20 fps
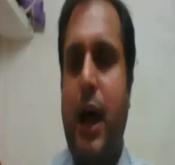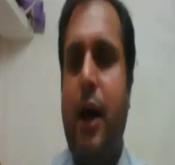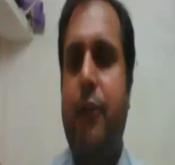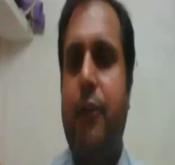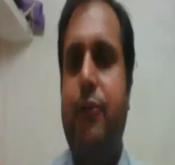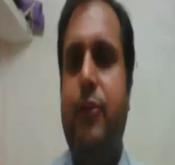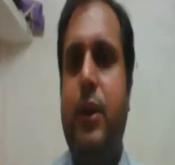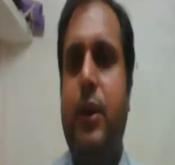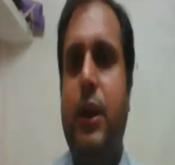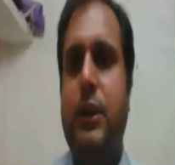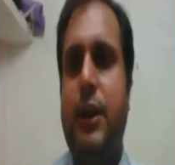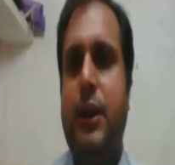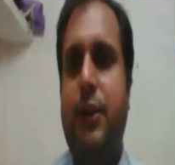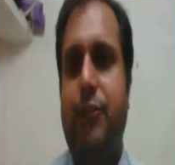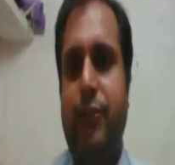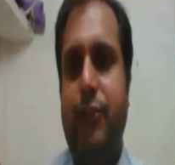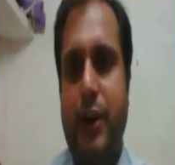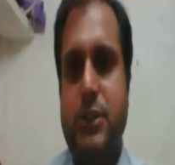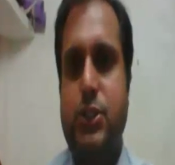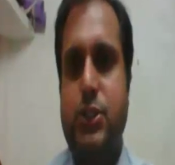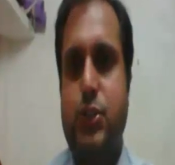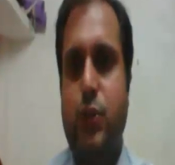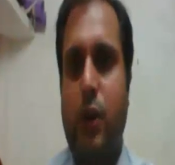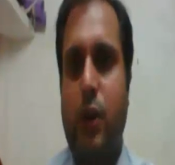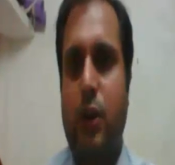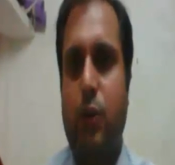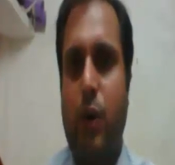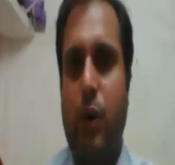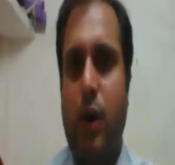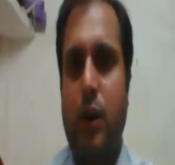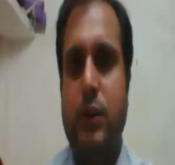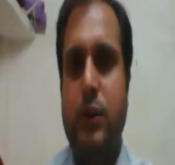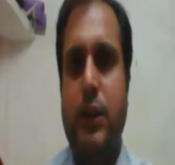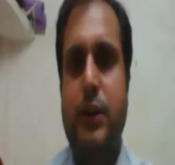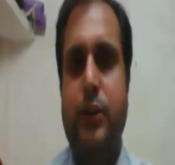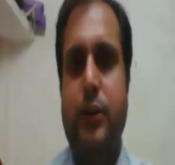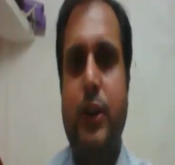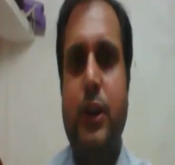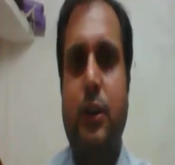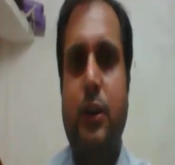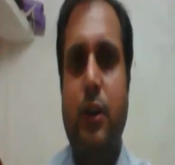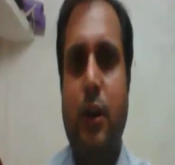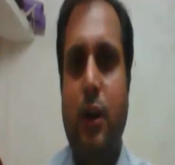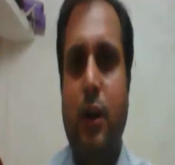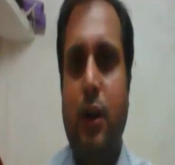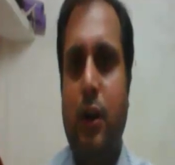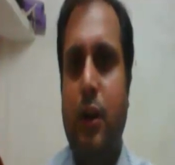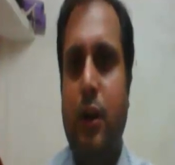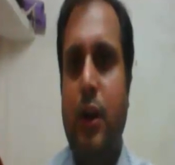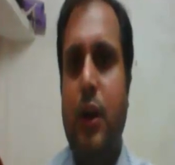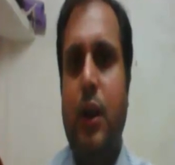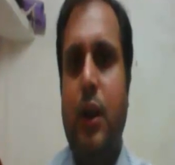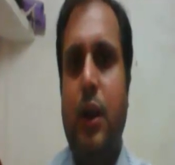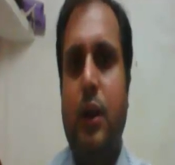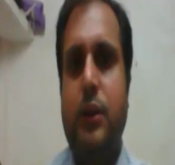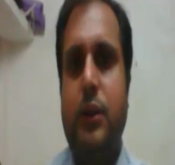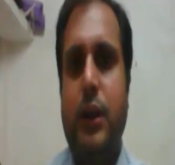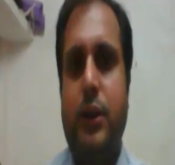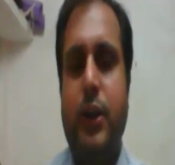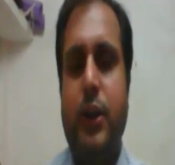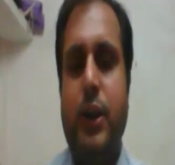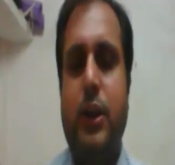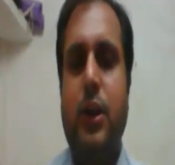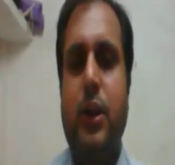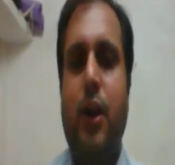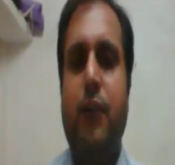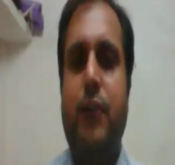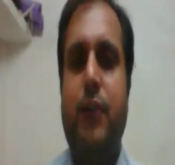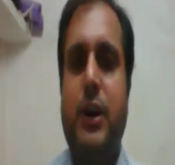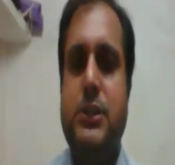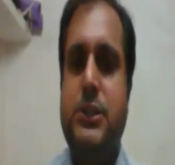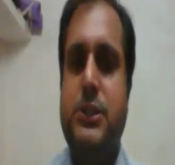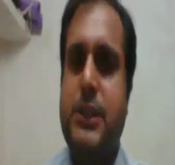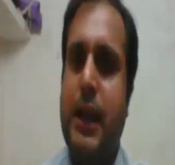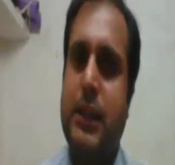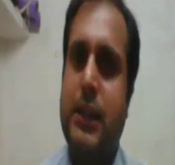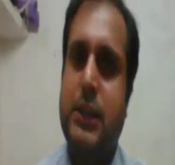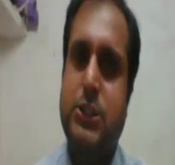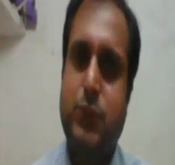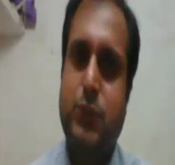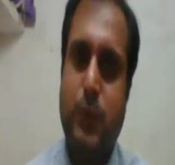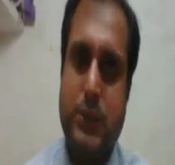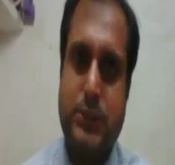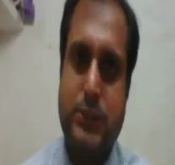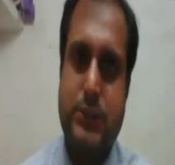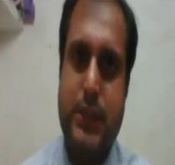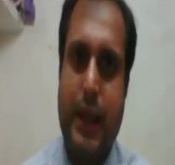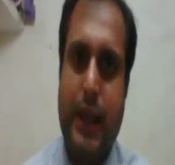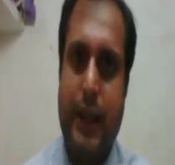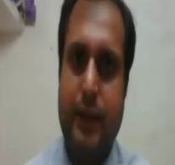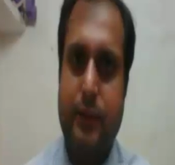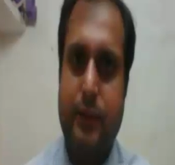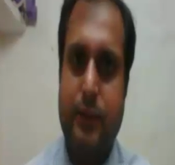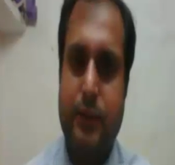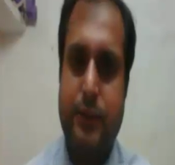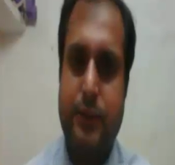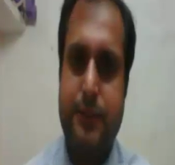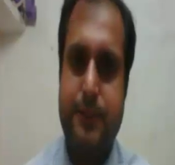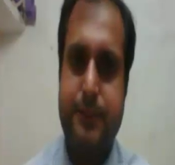After the First World War, the Treaty of Versailles was signed.